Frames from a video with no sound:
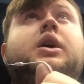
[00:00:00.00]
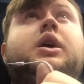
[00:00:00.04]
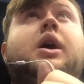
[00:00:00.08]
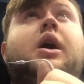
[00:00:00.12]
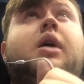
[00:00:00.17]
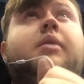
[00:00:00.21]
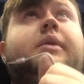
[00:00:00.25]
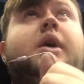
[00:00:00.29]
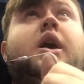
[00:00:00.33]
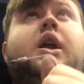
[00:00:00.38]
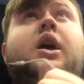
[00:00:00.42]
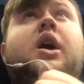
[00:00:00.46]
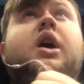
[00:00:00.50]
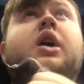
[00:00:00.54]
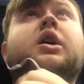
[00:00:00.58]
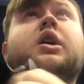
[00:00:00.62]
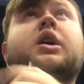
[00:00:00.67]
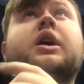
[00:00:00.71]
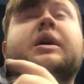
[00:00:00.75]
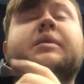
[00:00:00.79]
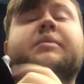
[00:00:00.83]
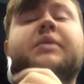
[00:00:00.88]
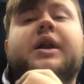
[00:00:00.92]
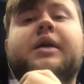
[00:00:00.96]
I'm not
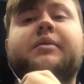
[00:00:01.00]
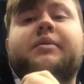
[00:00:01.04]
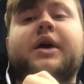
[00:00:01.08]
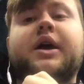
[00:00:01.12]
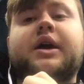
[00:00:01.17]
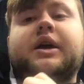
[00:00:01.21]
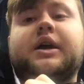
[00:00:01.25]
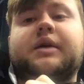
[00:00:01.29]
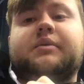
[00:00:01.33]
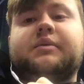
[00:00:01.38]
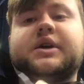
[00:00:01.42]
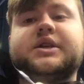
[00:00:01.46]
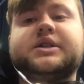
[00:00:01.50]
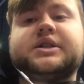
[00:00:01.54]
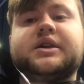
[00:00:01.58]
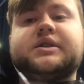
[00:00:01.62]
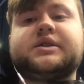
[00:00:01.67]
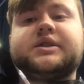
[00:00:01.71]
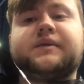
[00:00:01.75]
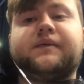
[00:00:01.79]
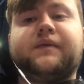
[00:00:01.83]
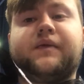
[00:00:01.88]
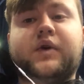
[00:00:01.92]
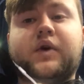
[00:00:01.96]
hungry, but I might get myself
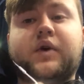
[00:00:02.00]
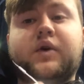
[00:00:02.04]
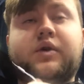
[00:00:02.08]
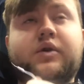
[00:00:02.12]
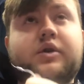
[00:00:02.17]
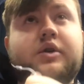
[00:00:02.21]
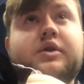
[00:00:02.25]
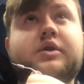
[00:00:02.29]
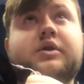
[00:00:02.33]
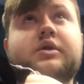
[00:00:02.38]
some food.